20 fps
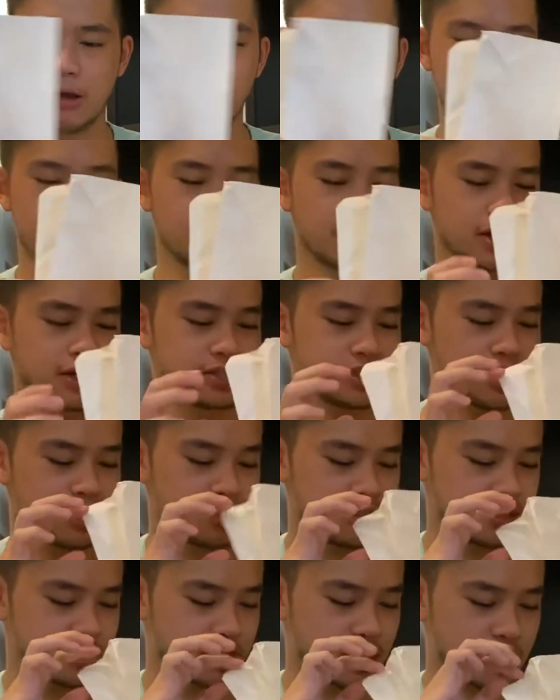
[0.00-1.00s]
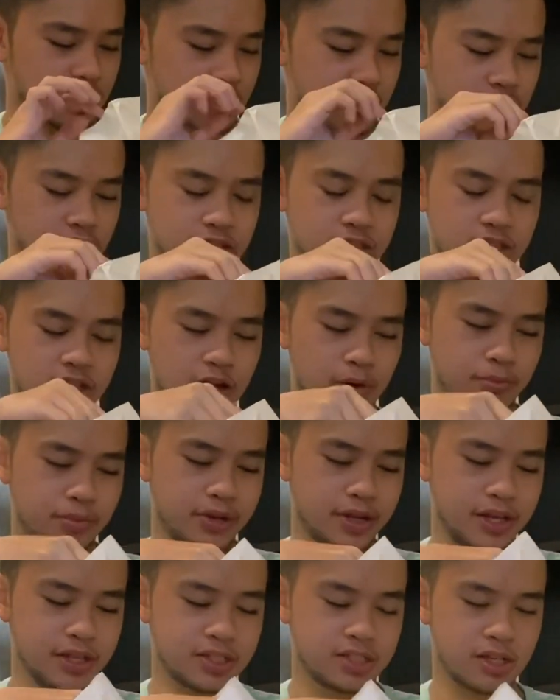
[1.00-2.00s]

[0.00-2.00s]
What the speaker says: Now, like I said, this set does come with a